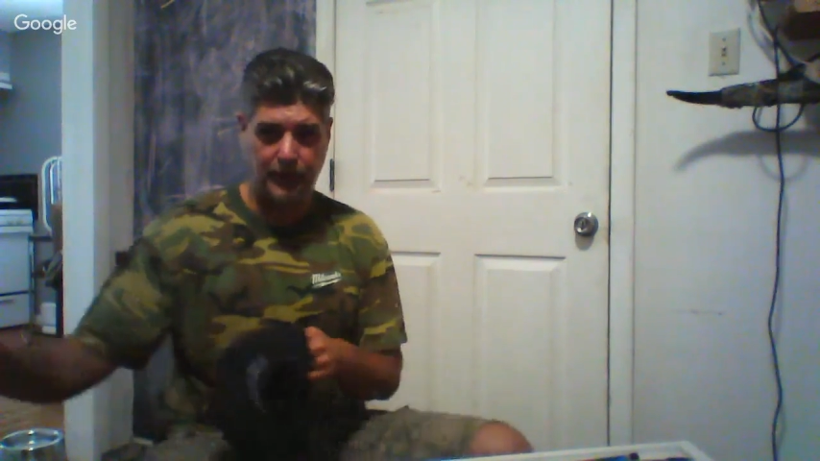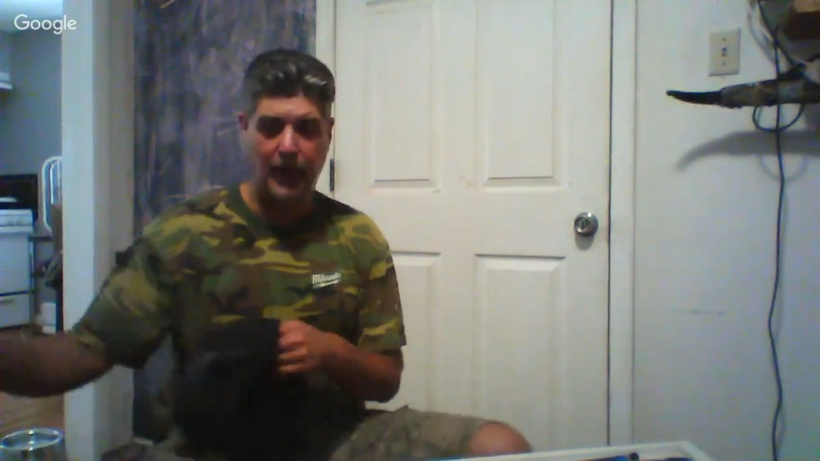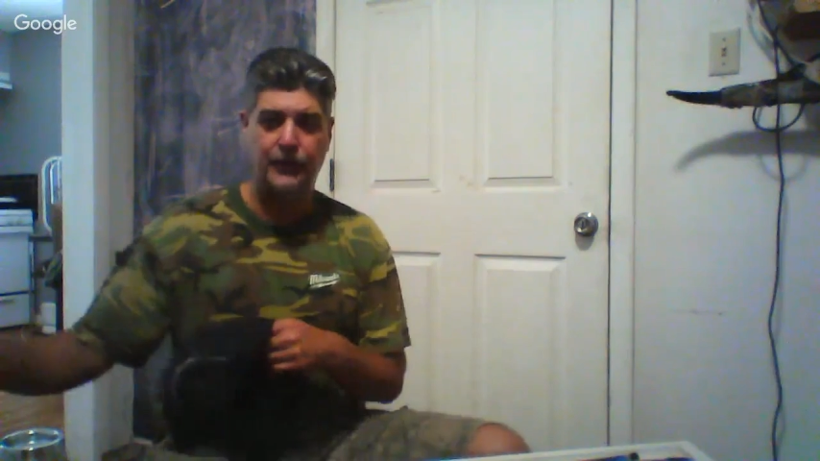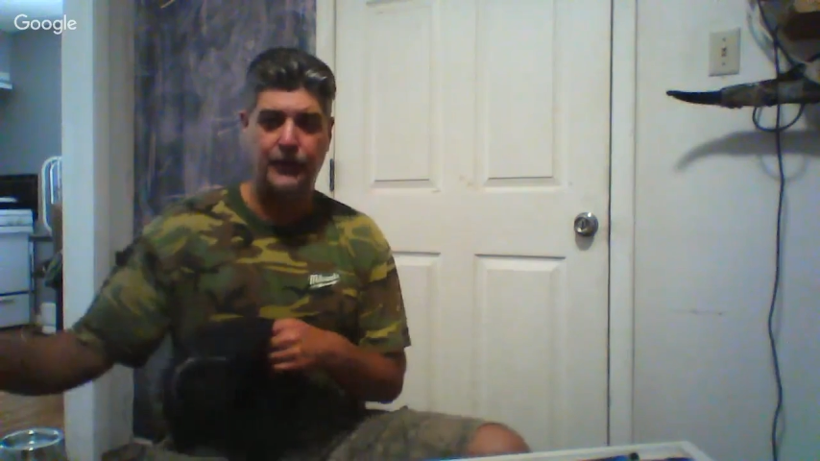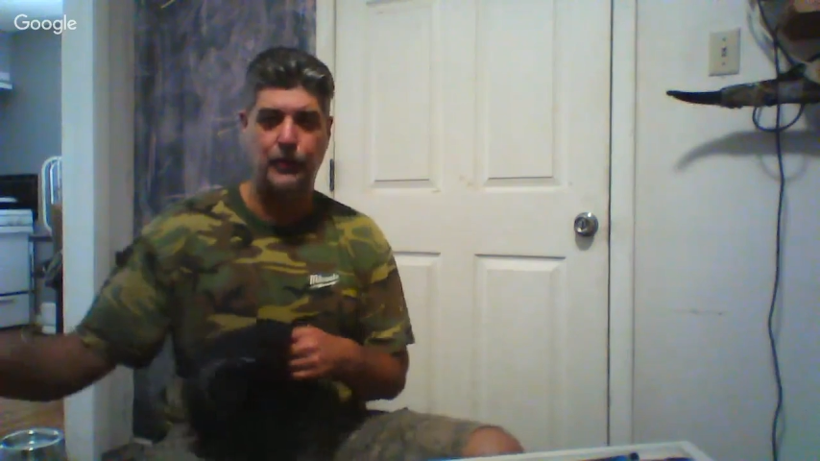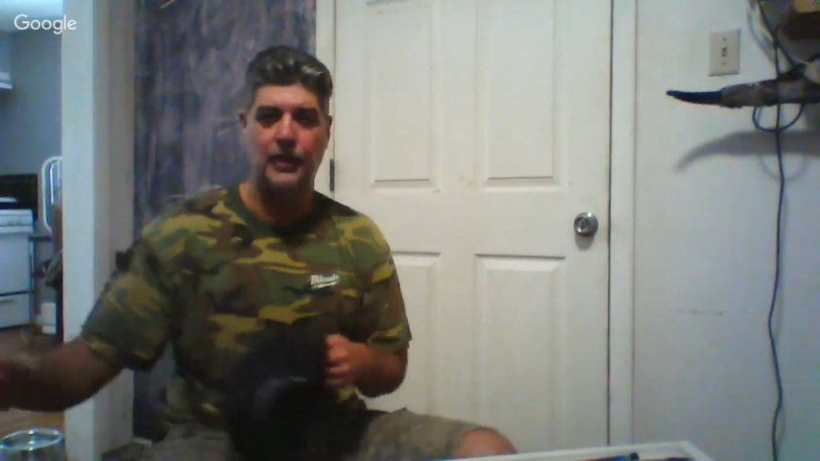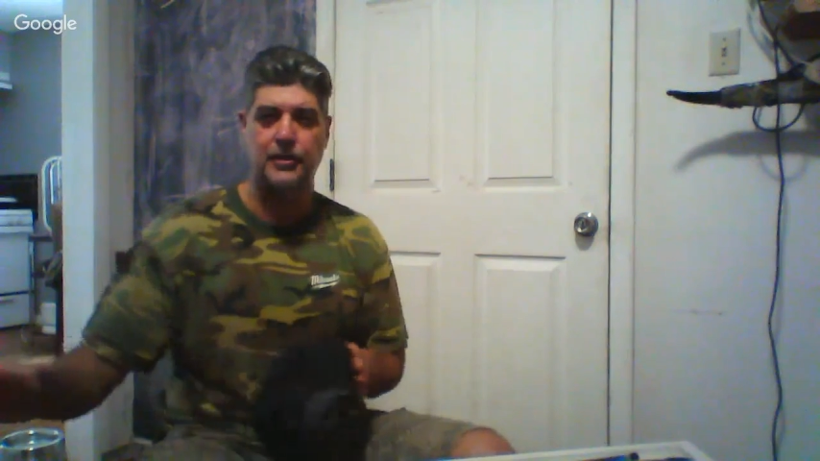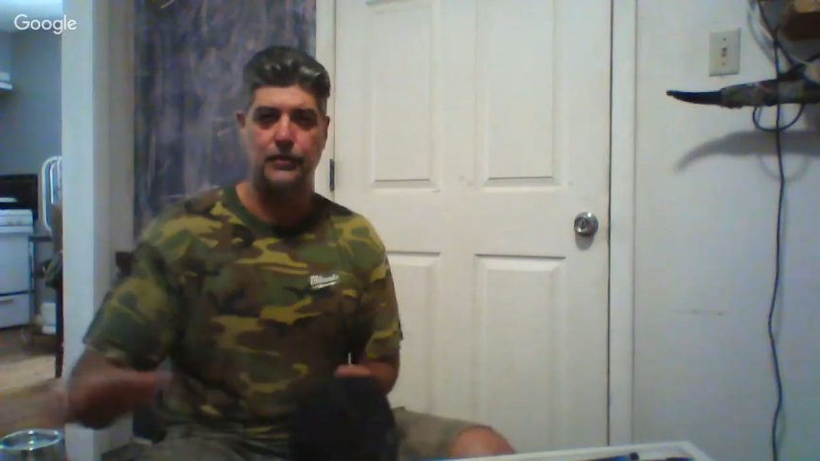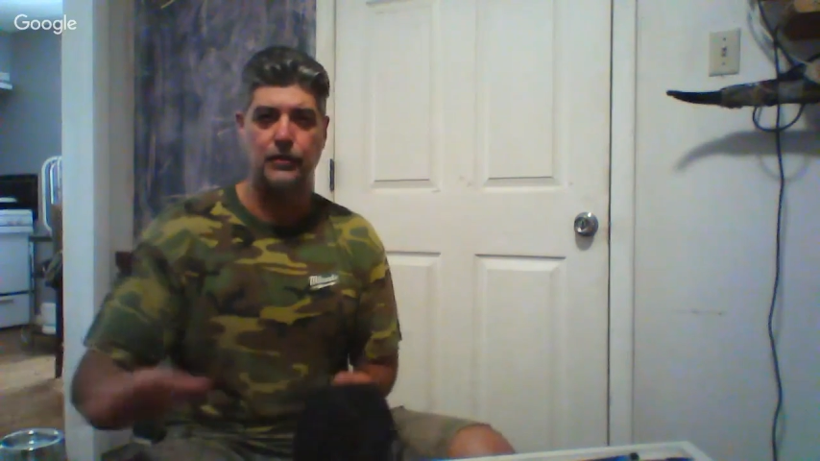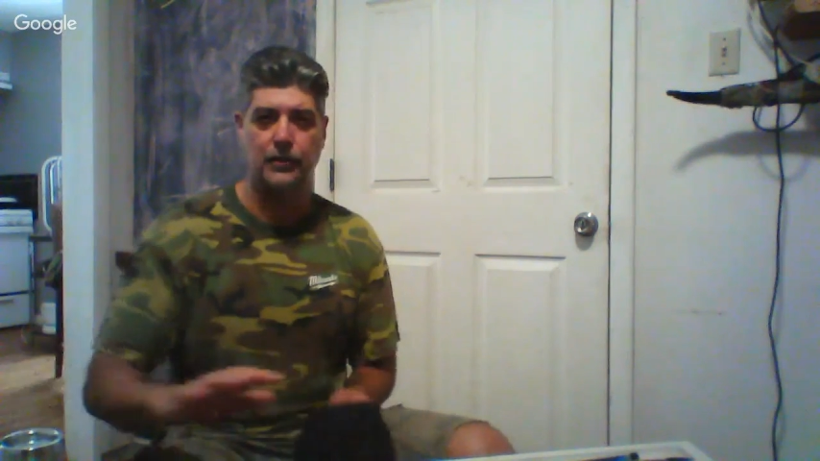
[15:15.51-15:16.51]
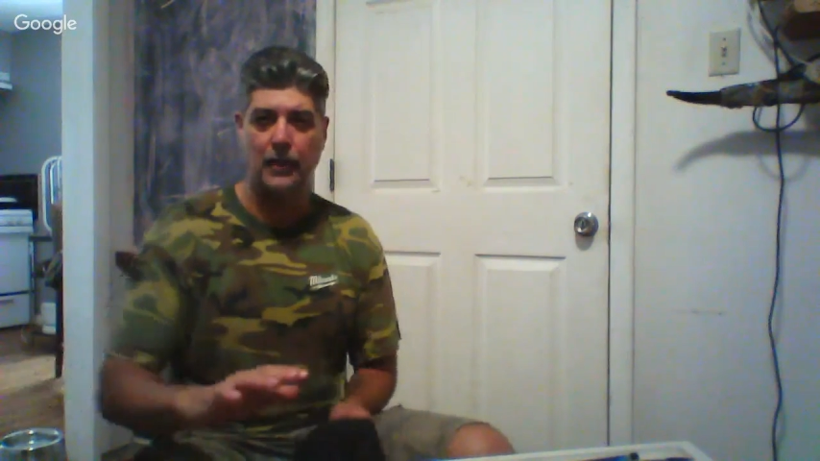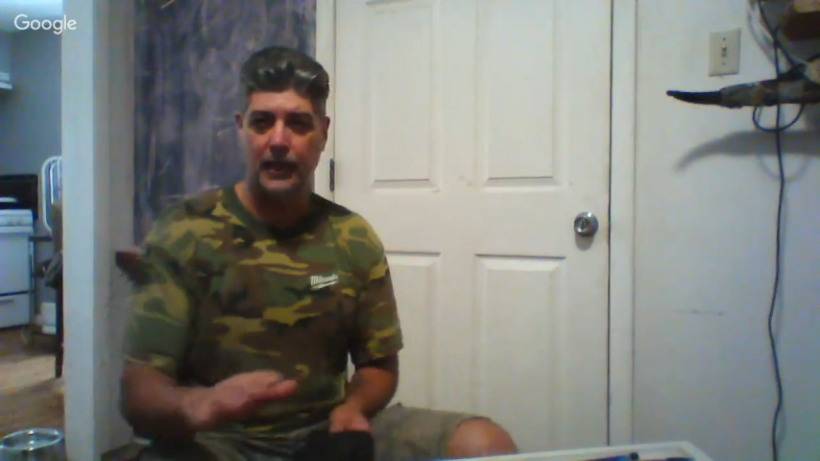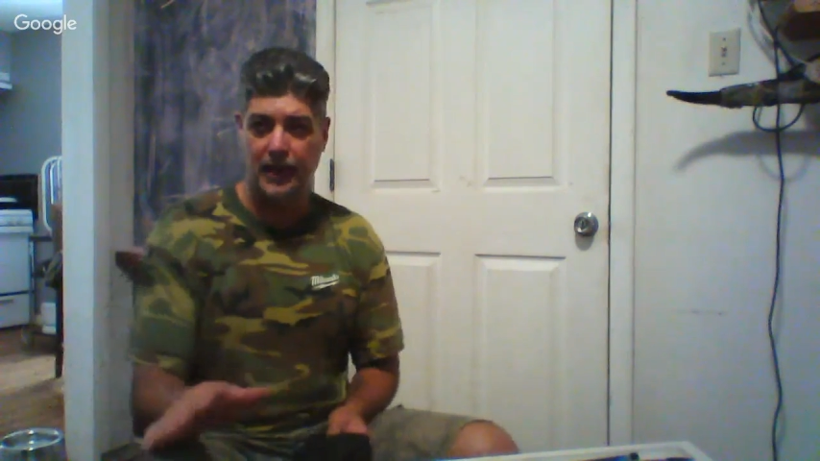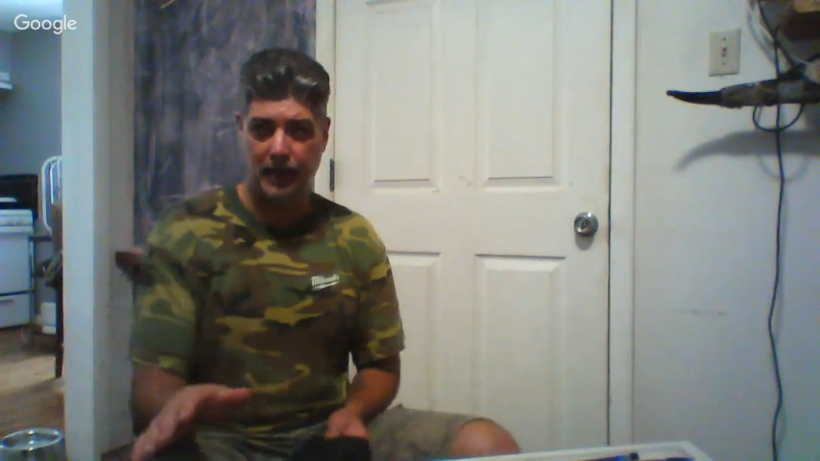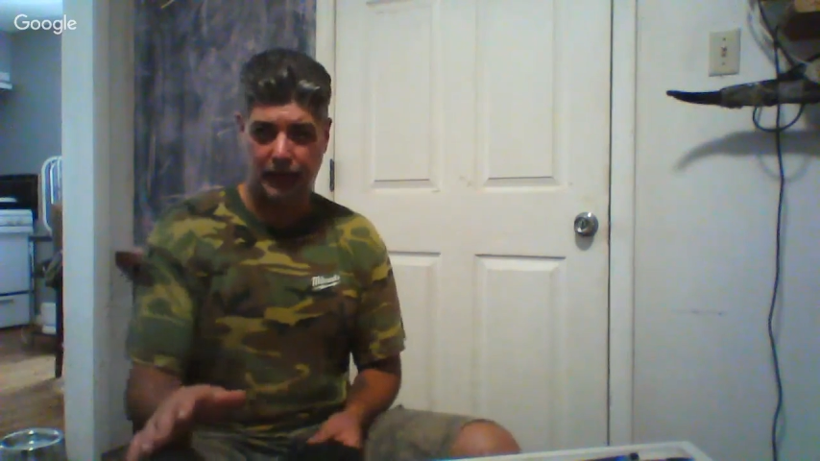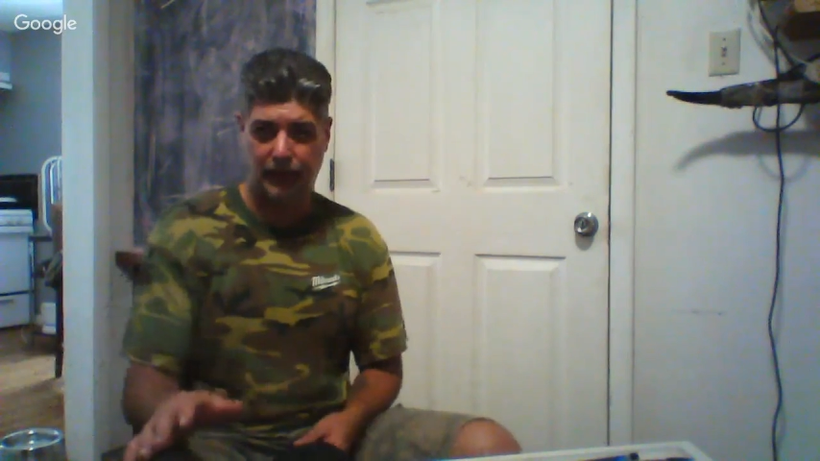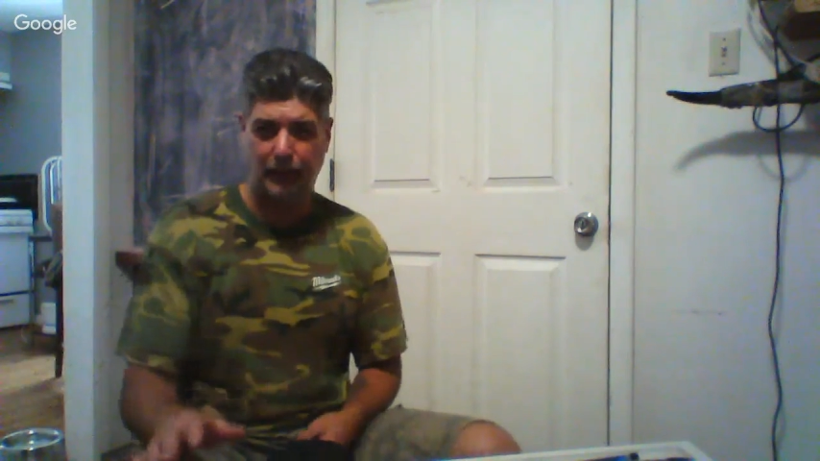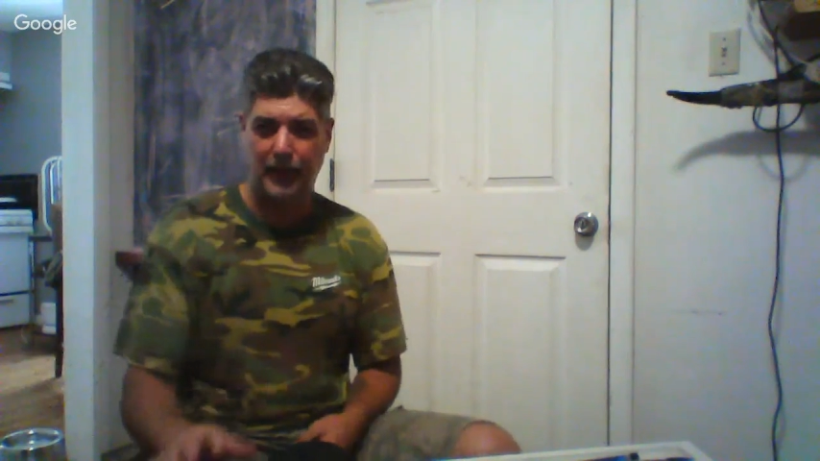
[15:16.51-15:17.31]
in that direction with my inks.